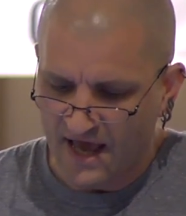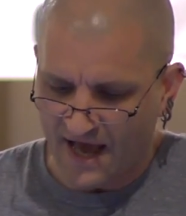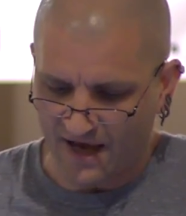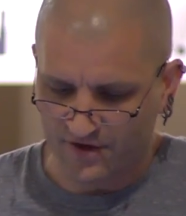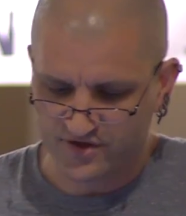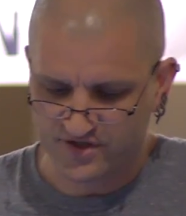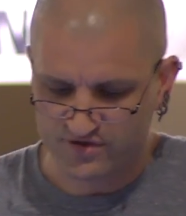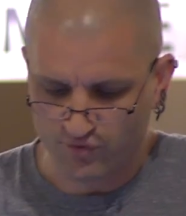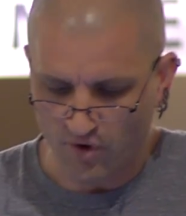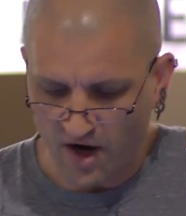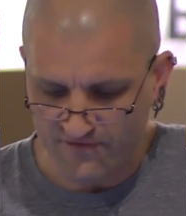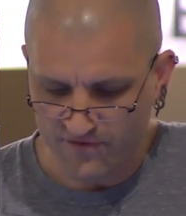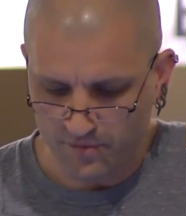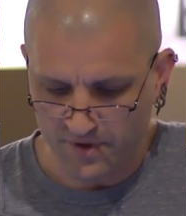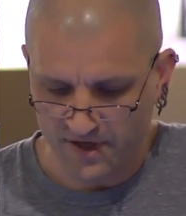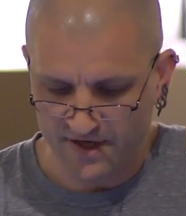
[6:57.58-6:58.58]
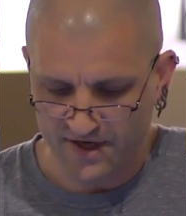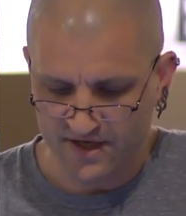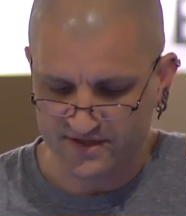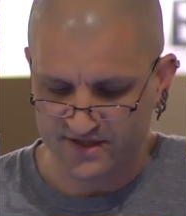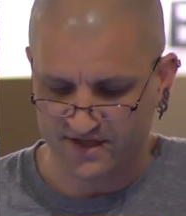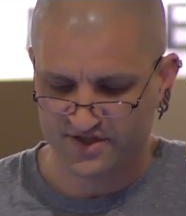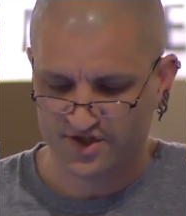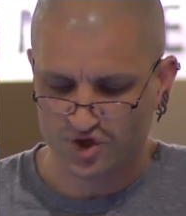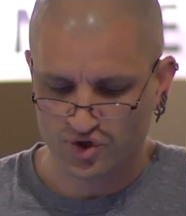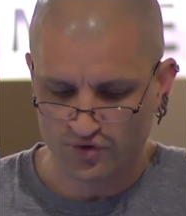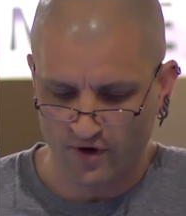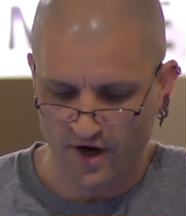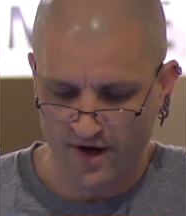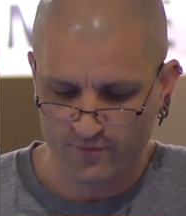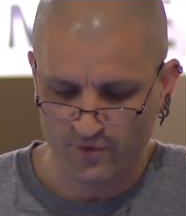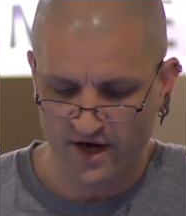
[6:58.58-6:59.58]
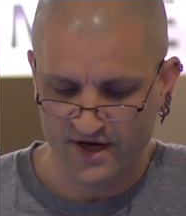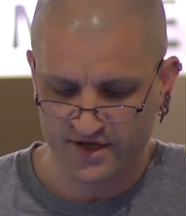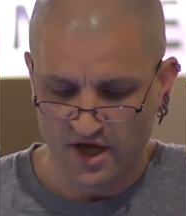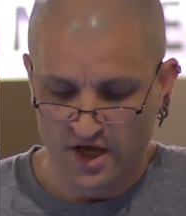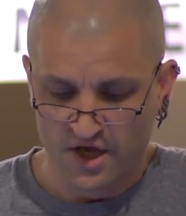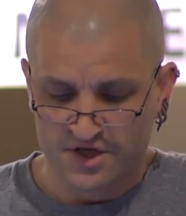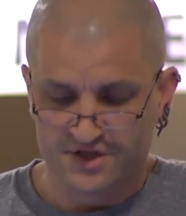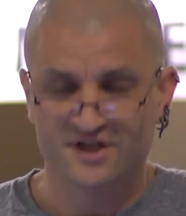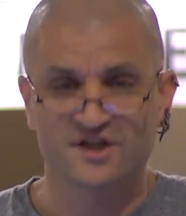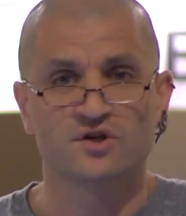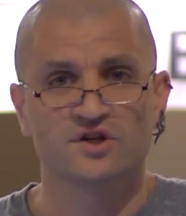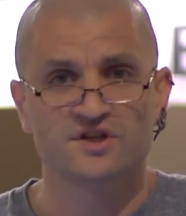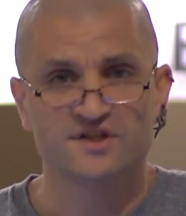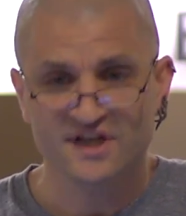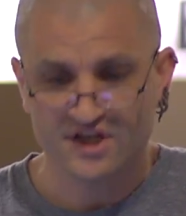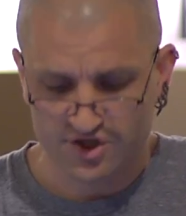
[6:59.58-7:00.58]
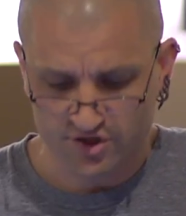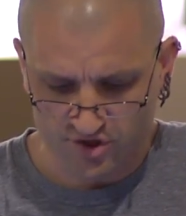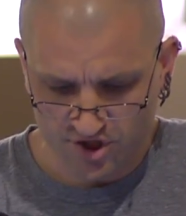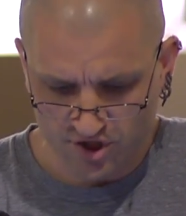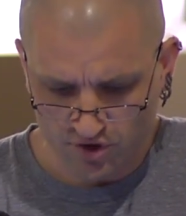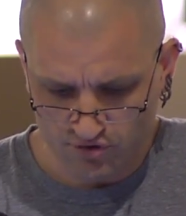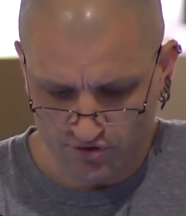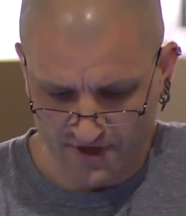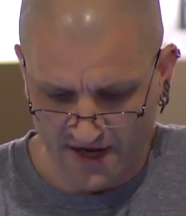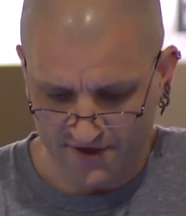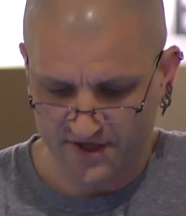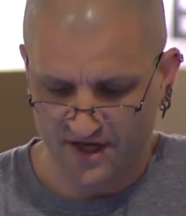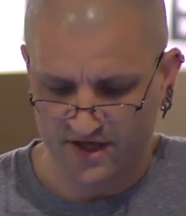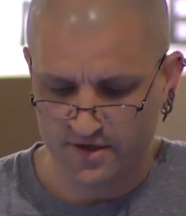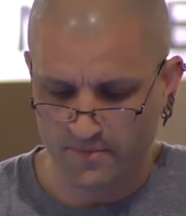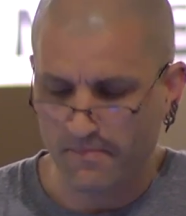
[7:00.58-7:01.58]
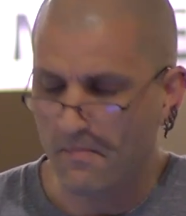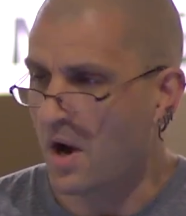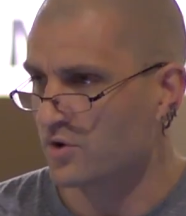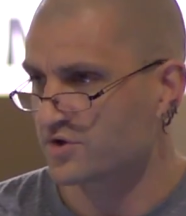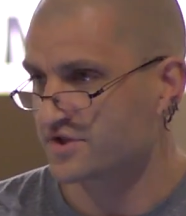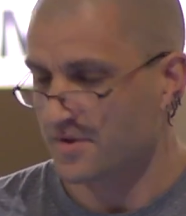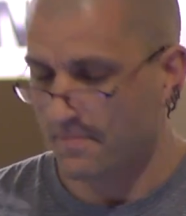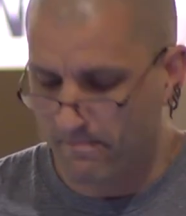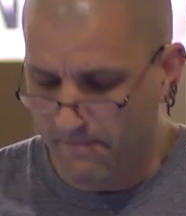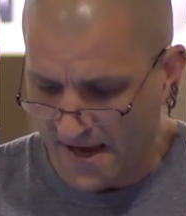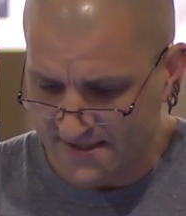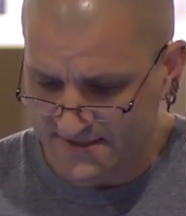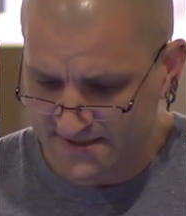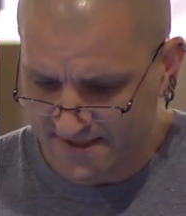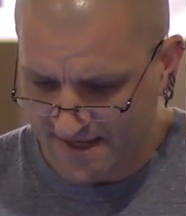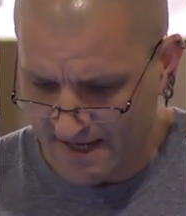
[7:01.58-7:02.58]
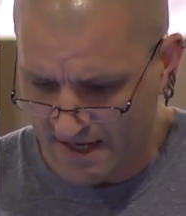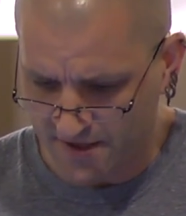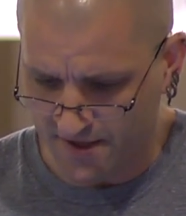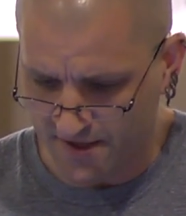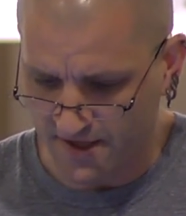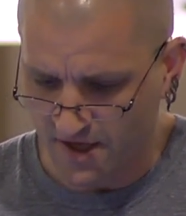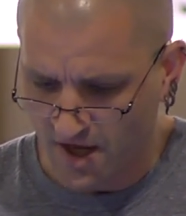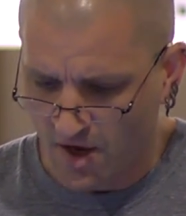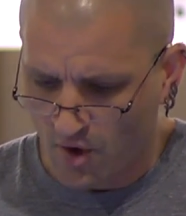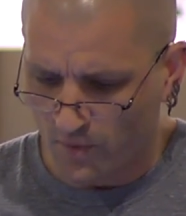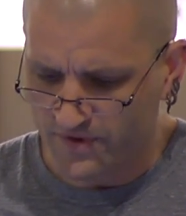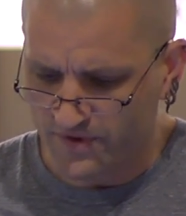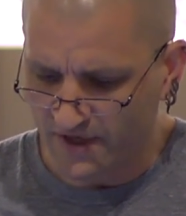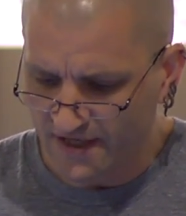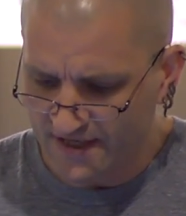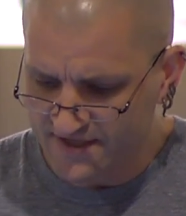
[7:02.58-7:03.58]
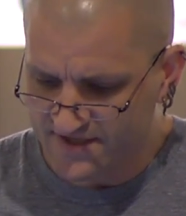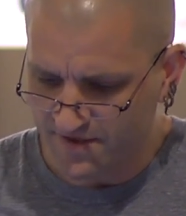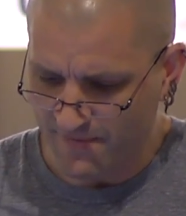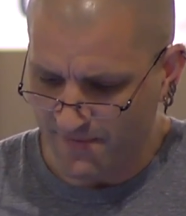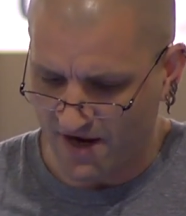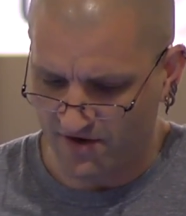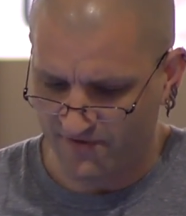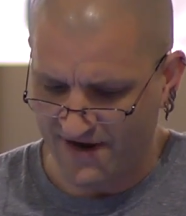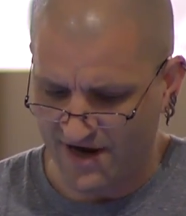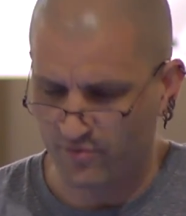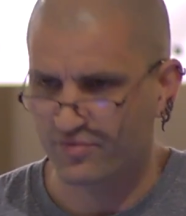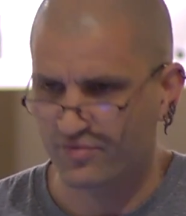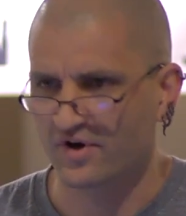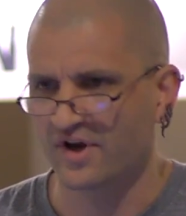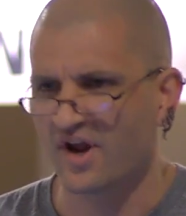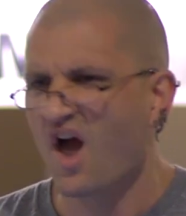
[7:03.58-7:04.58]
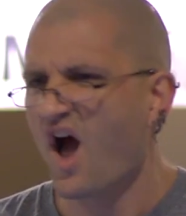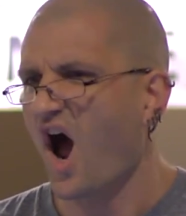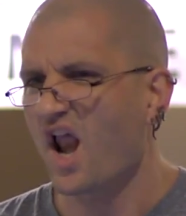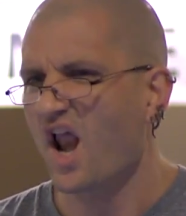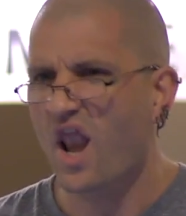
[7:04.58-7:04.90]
how drivable it is, its crime rate, so you can teach your children how to get the most, the best candy with the least amount of output. I